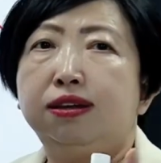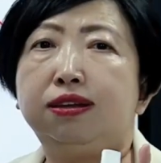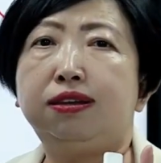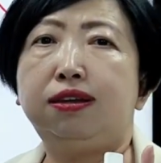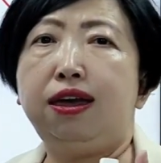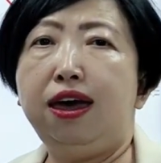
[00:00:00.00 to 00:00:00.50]

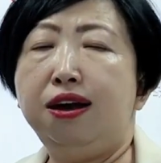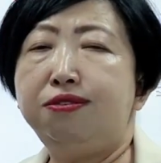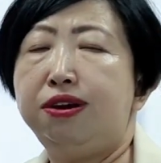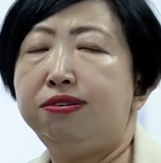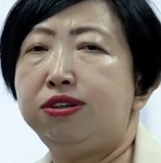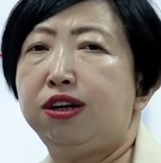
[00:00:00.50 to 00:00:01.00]
the
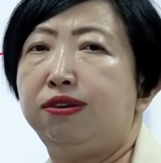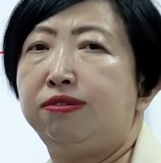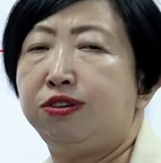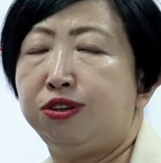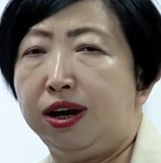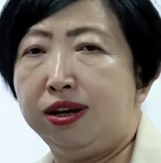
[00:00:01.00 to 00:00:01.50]
area of
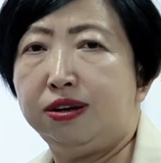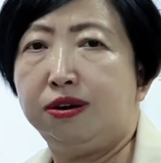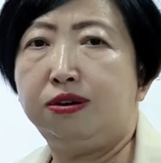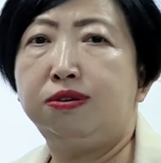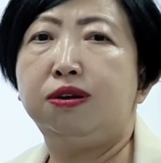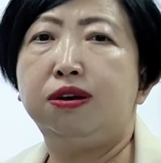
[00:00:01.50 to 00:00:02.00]

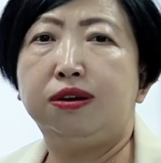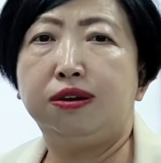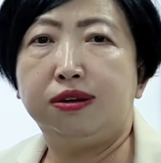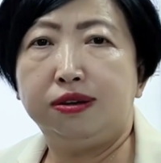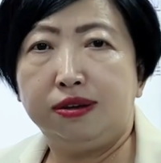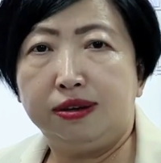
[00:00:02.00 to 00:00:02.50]
triangle
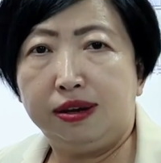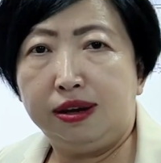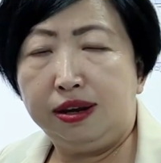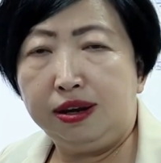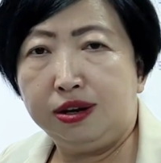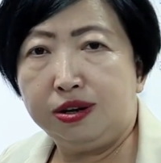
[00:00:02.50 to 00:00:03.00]

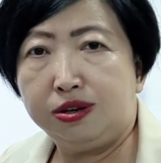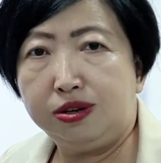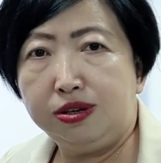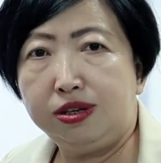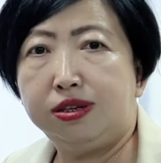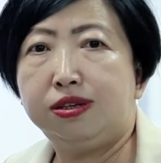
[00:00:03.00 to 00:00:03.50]

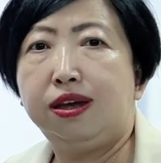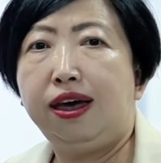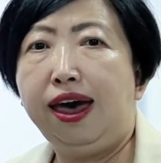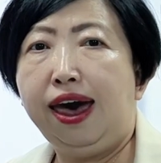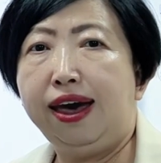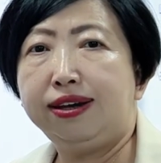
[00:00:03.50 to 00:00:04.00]
equals
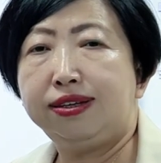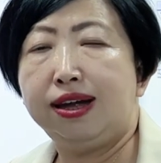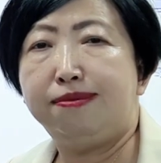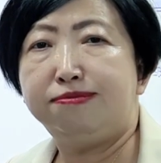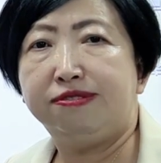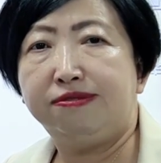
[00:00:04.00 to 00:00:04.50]
x
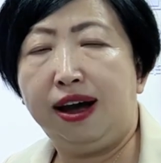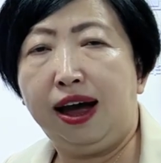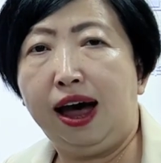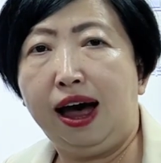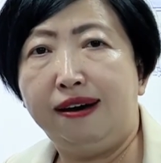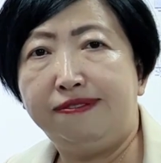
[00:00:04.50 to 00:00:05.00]
times y,
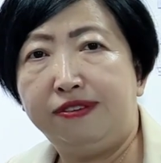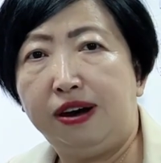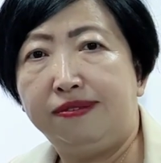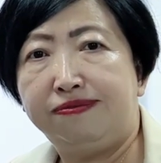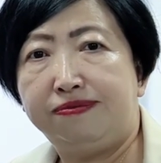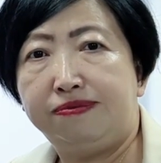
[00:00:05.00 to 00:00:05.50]
half
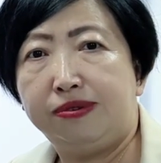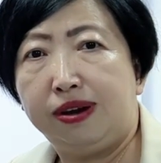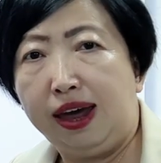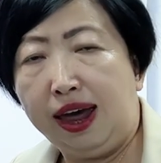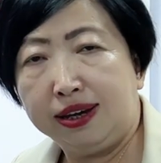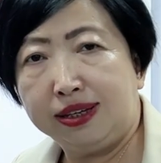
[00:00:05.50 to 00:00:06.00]
of
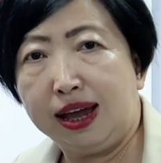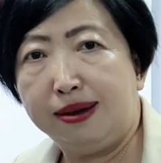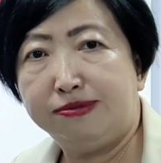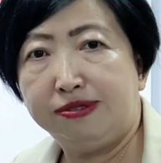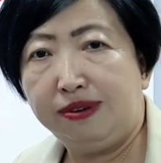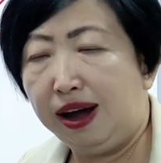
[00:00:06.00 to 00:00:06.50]
x
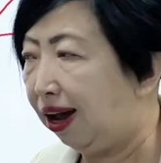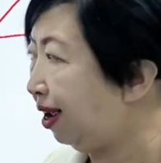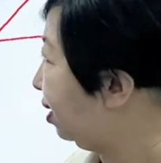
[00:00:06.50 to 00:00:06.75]
times y.